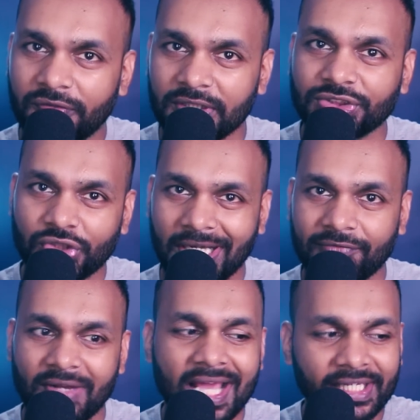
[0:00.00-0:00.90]
first
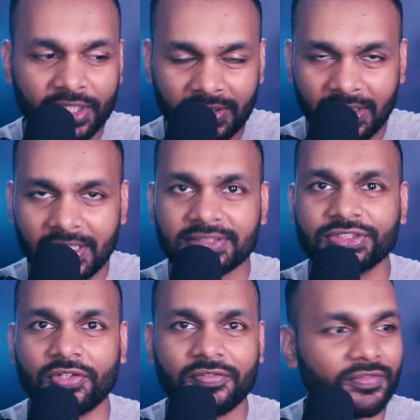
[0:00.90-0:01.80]
red flag in a
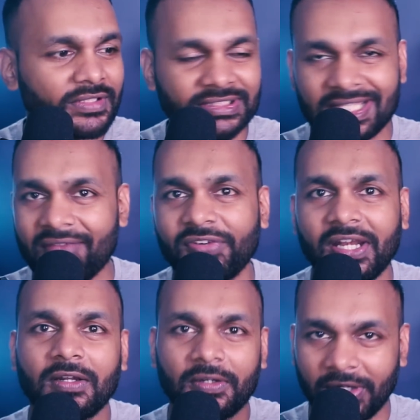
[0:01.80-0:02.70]
list of
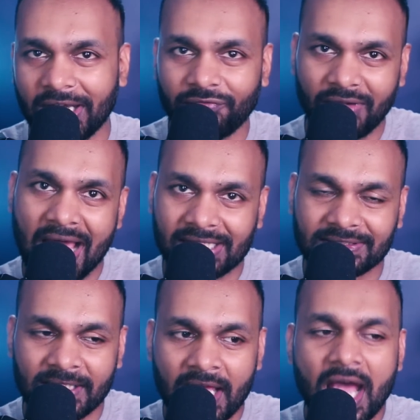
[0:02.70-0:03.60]
several red
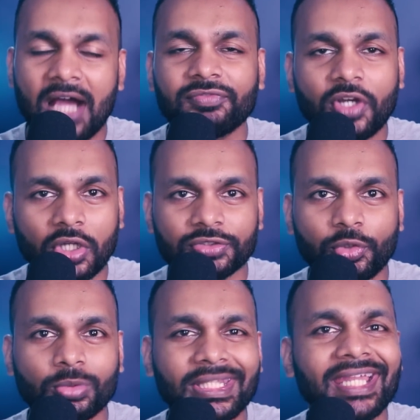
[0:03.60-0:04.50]
flags. I've gone
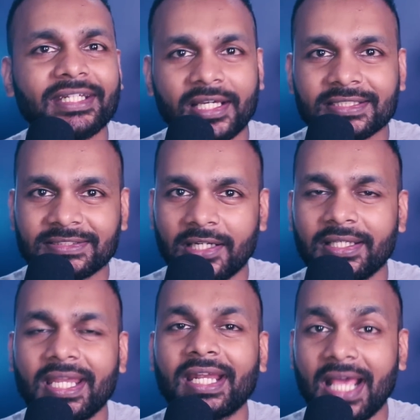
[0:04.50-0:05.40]
through the entire
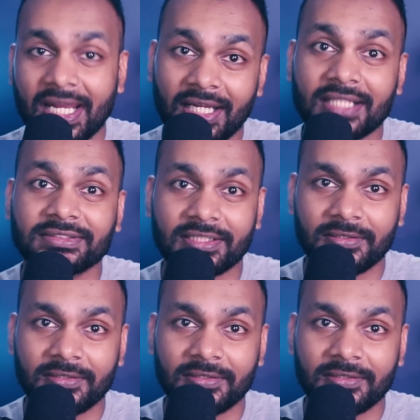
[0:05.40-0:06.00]
study and analyzed